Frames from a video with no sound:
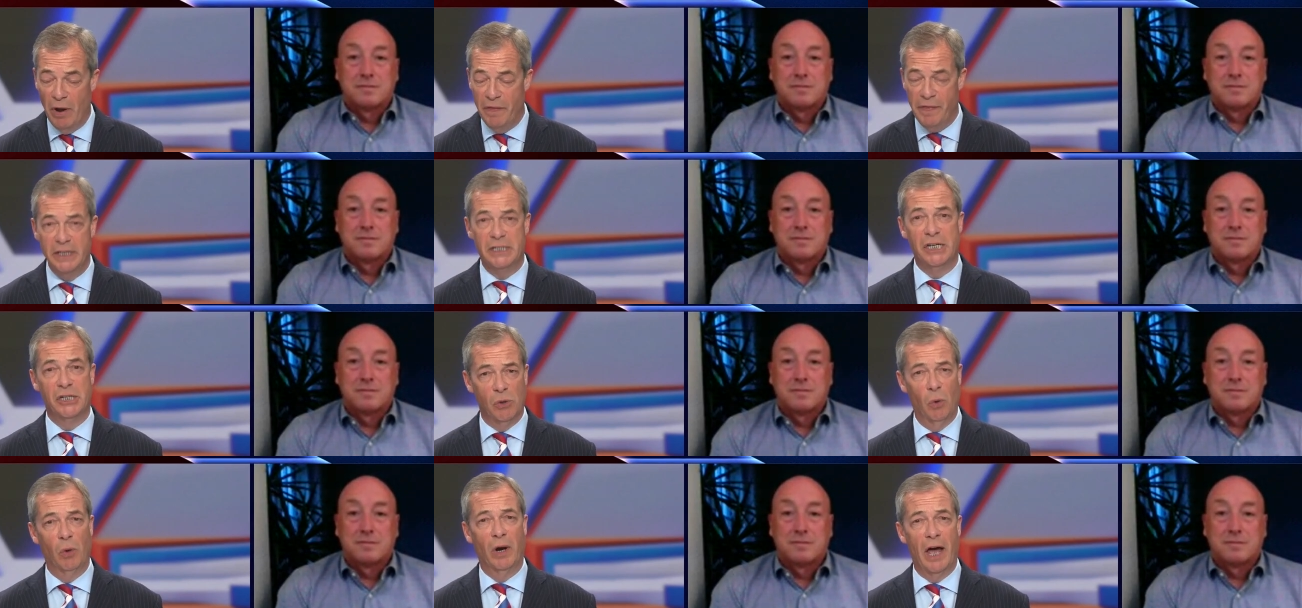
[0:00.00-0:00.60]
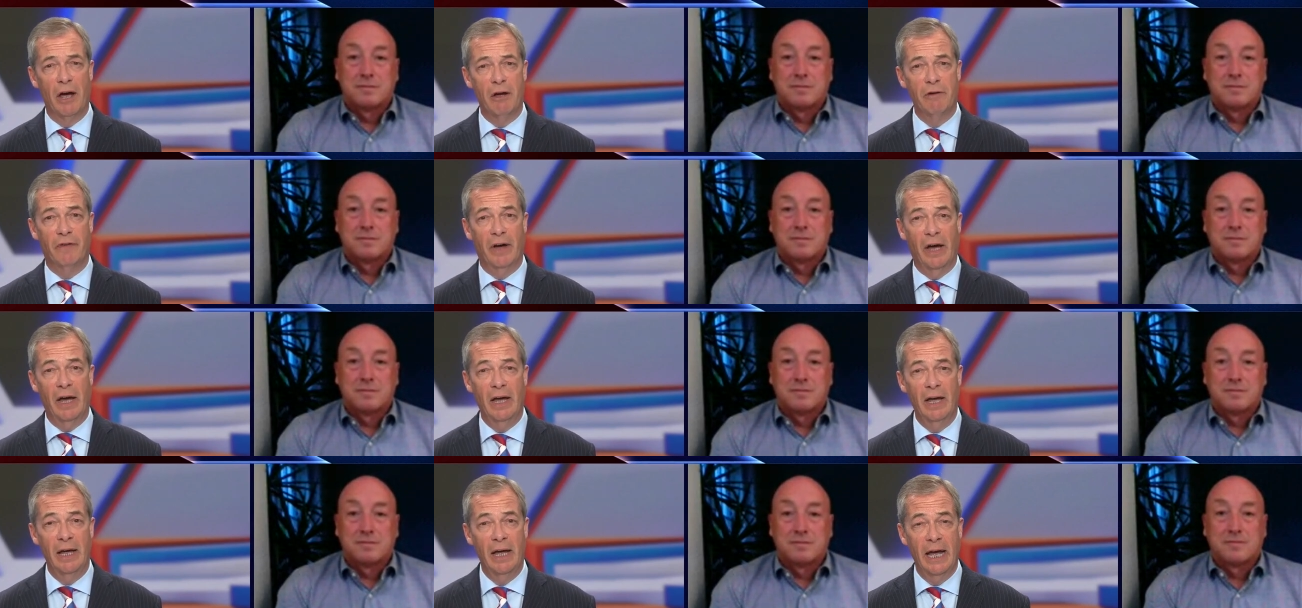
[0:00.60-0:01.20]
Speaker 1: When this is all
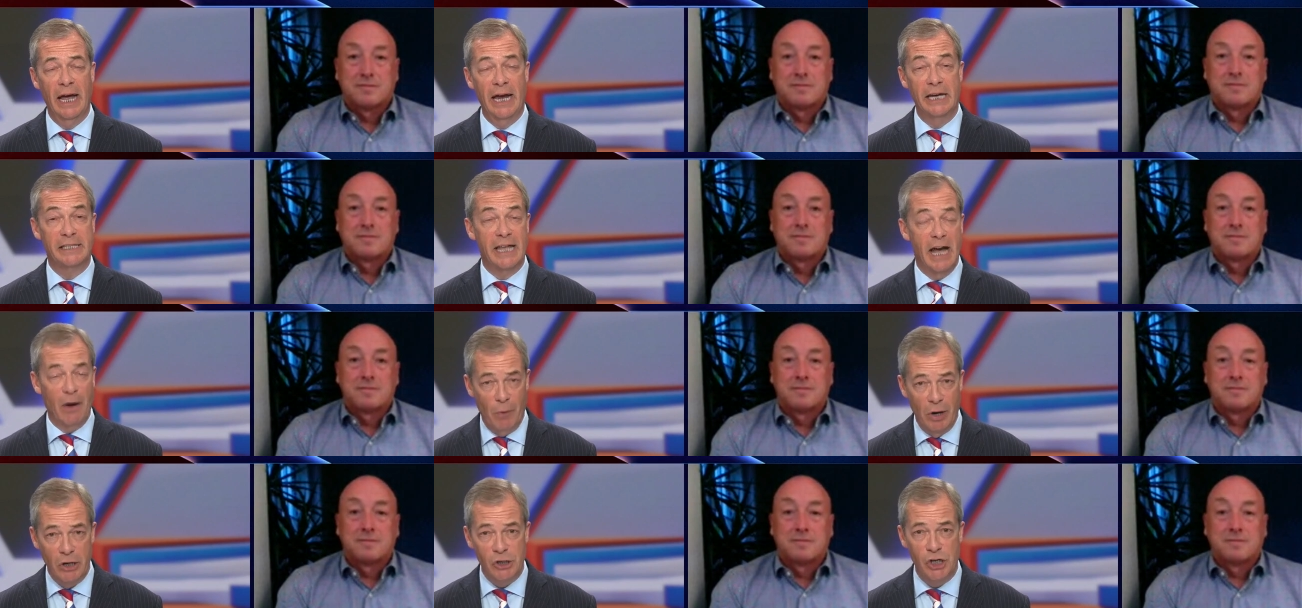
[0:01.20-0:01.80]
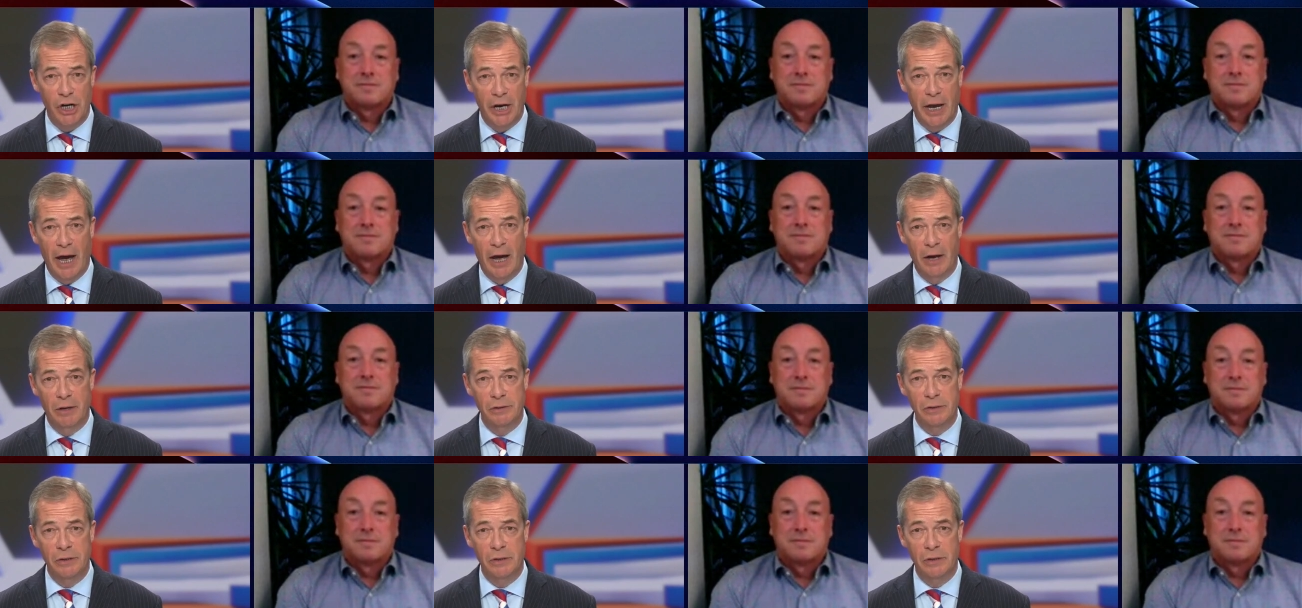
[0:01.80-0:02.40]
over, is that when she
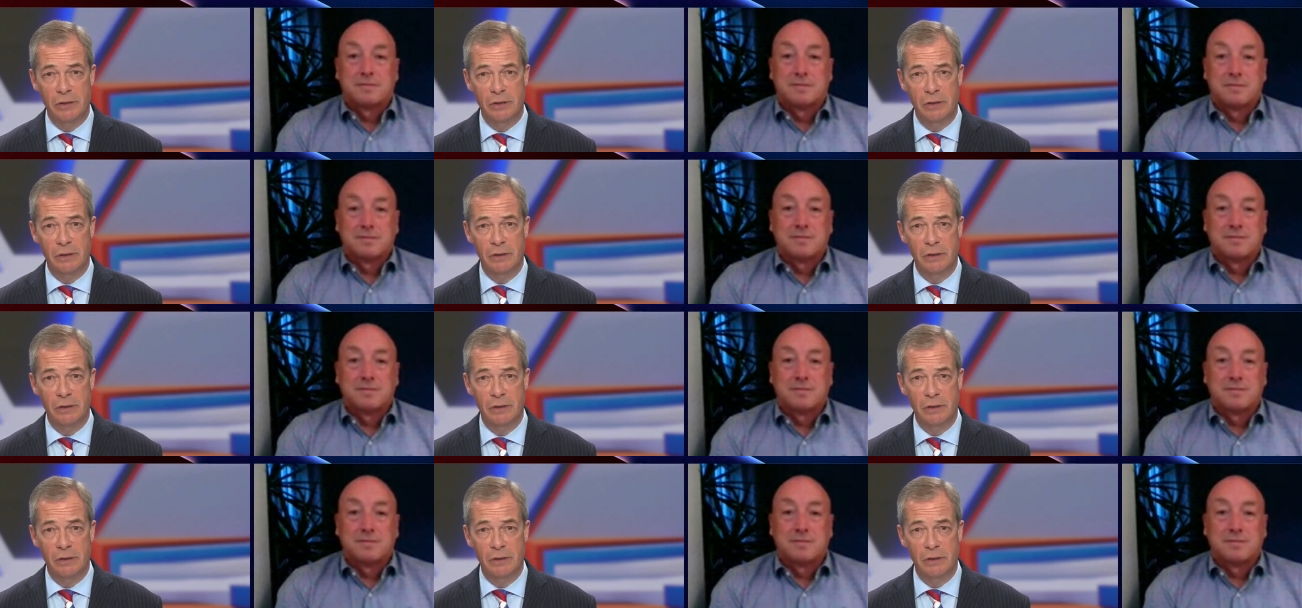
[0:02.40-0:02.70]
goes?